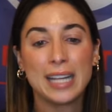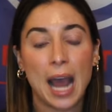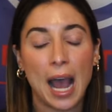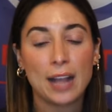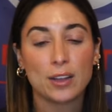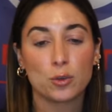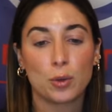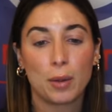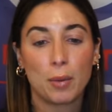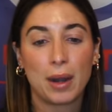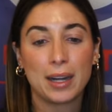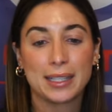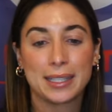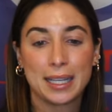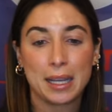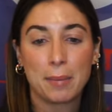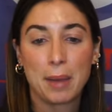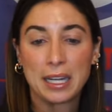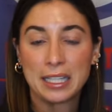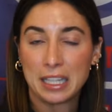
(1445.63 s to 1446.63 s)
not. Do I want to
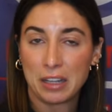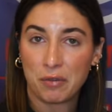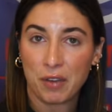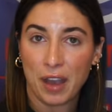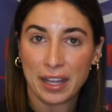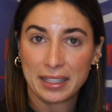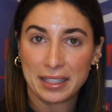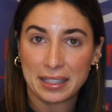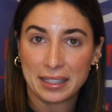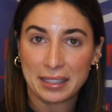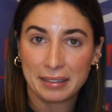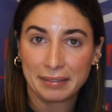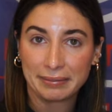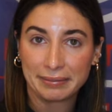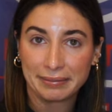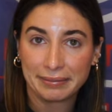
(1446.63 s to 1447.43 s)
see him on defense?